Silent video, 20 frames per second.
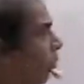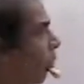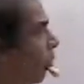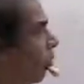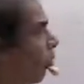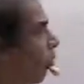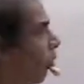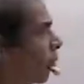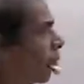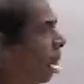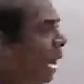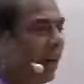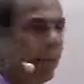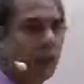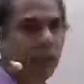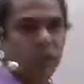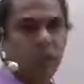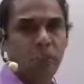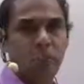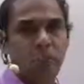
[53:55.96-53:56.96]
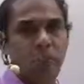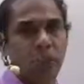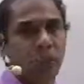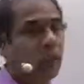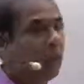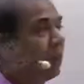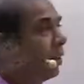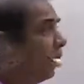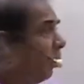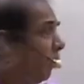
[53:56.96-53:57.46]
before by that
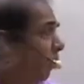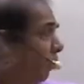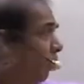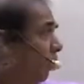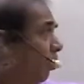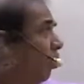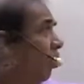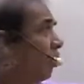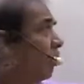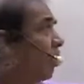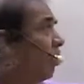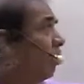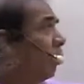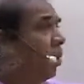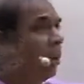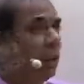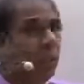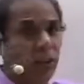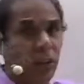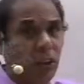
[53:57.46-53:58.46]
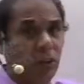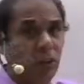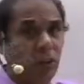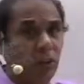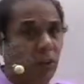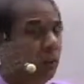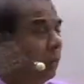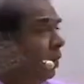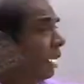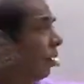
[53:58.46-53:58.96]
time. Most important table.